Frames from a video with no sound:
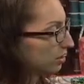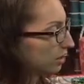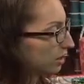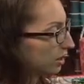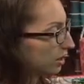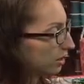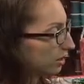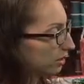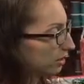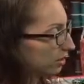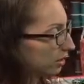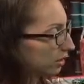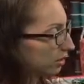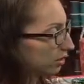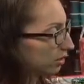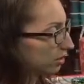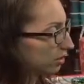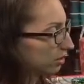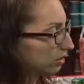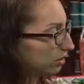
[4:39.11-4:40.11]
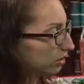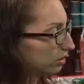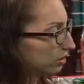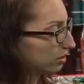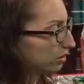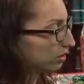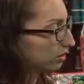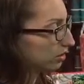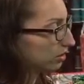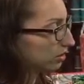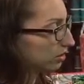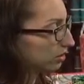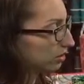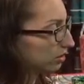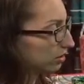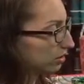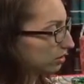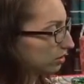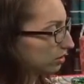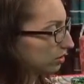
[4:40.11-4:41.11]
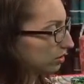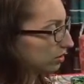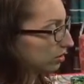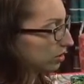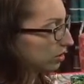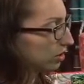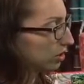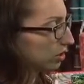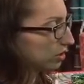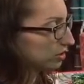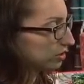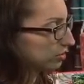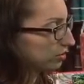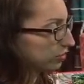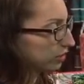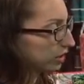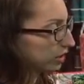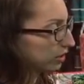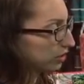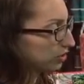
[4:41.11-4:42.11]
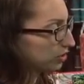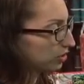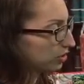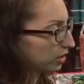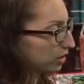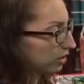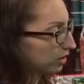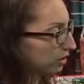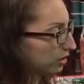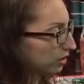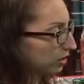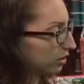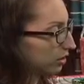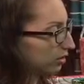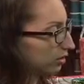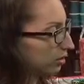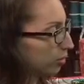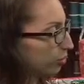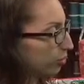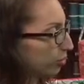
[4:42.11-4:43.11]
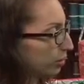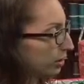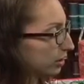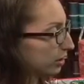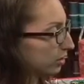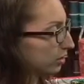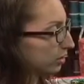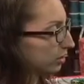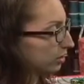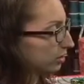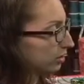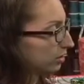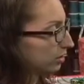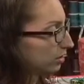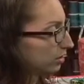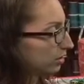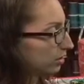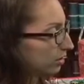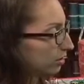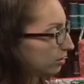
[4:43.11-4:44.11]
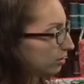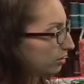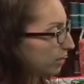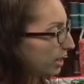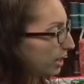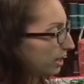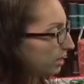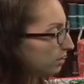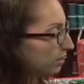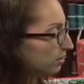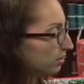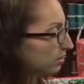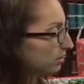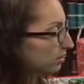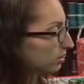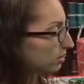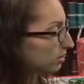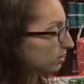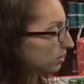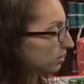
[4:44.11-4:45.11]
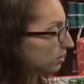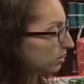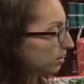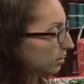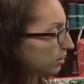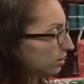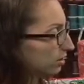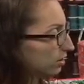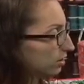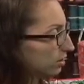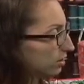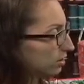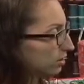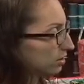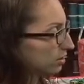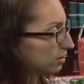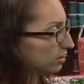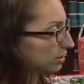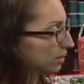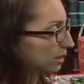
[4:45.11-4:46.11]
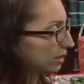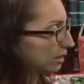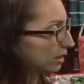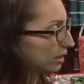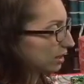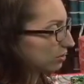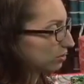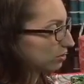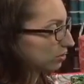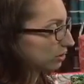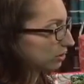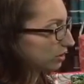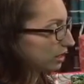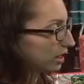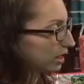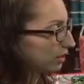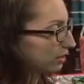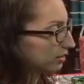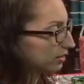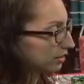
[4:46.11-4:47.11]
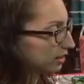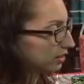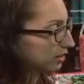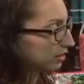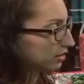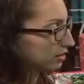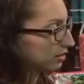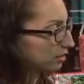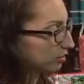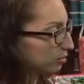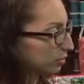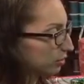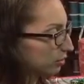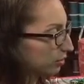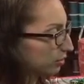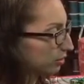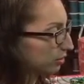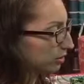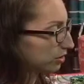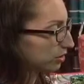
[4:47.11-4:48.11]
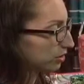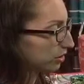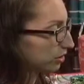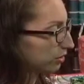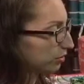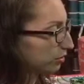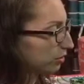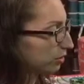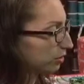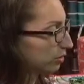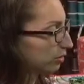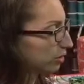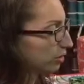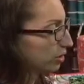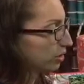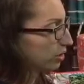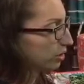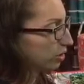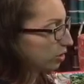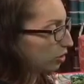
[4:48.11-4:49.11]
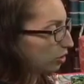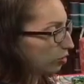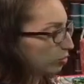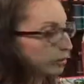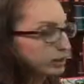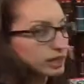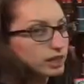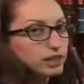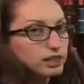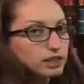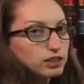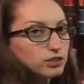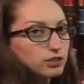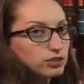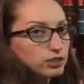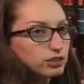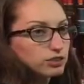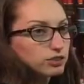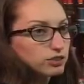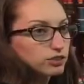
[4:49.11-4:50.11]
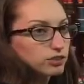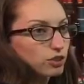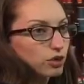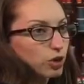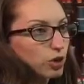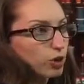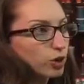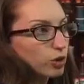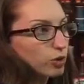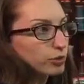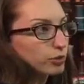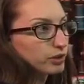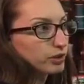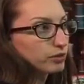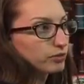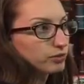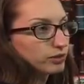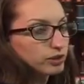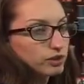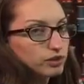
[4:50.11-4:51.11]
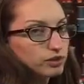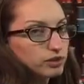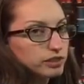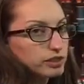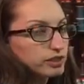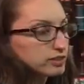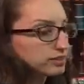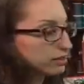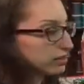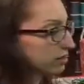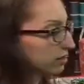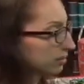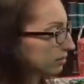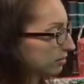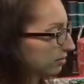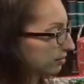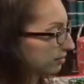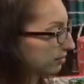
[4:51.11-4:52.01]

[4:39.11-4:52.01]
And they are awesome way to shut and open the bags. And this is actually acts as a zipper pull so that when you're opening it, you can just open it real easy.